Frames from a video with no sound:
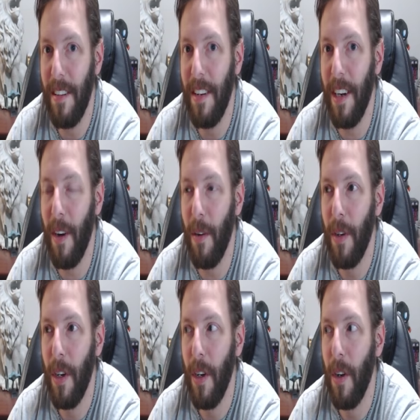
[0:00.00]
you know?
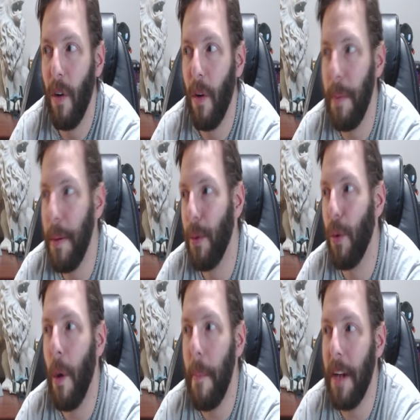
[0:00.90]
Or people
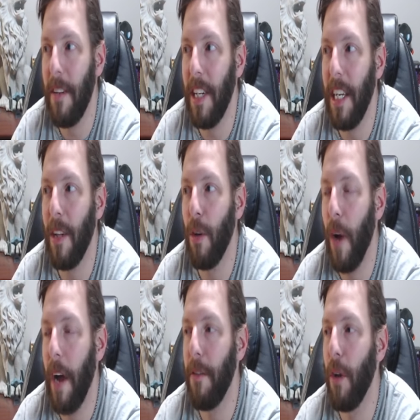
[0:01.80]
who are mentally ill
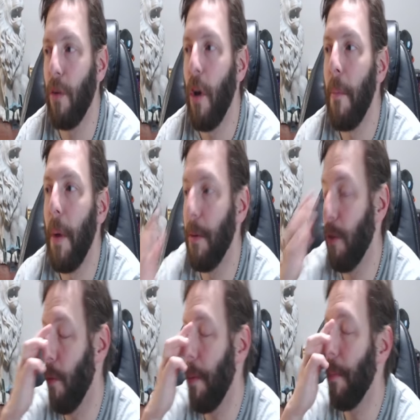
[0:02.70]
who have those
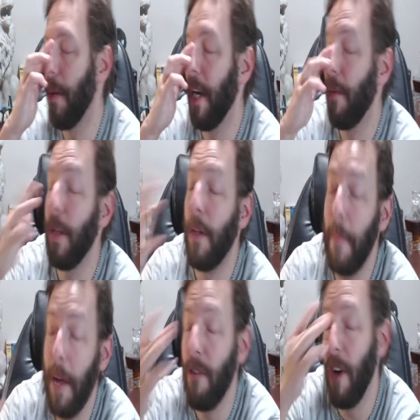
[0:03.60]
moments, or people, like, with
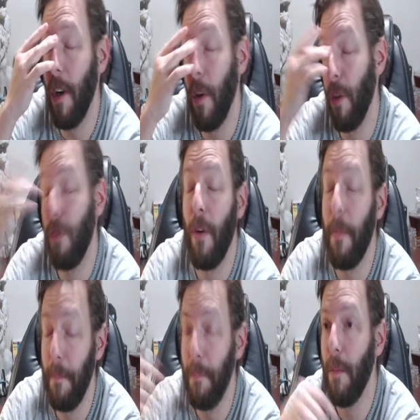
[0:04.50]
dementia. I know this
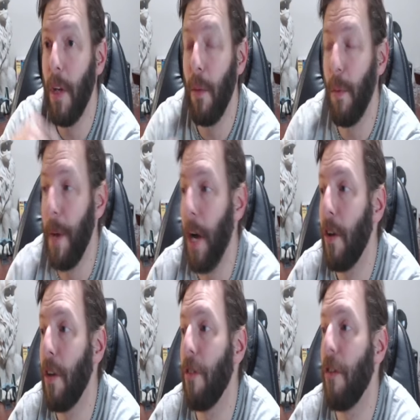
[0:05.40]
from dealing with my
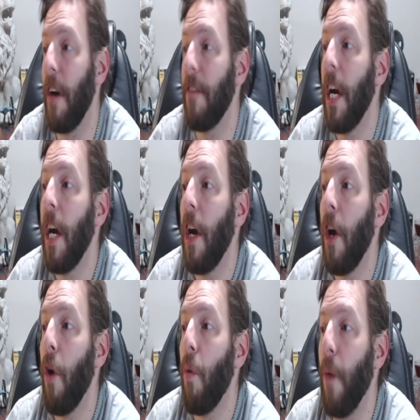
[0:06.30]
uncle and stuff.
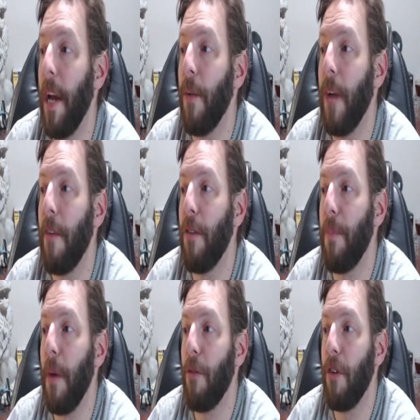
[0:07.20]
When he would have his
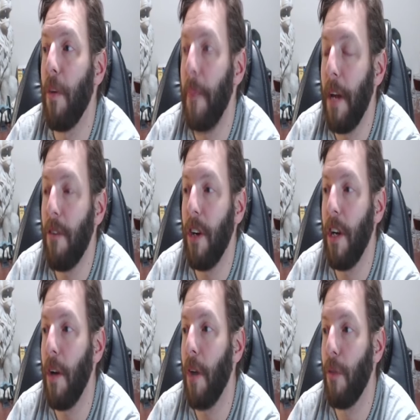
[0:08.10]
bouts of dementia,
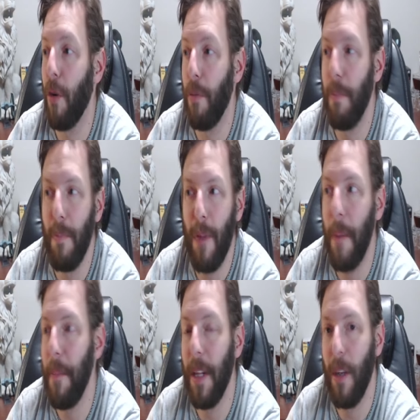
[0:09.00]
he'd, of course,
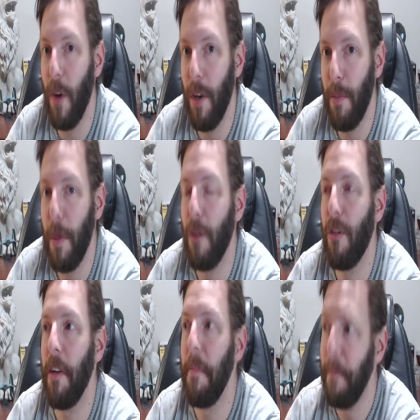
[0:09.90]
not be the greatest
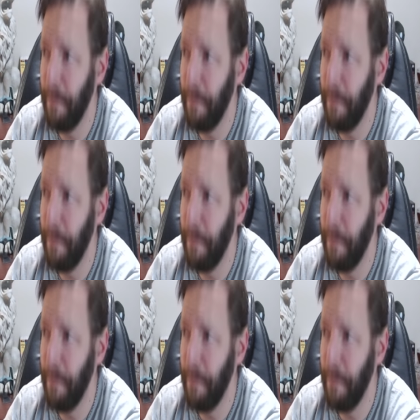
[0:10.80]
person.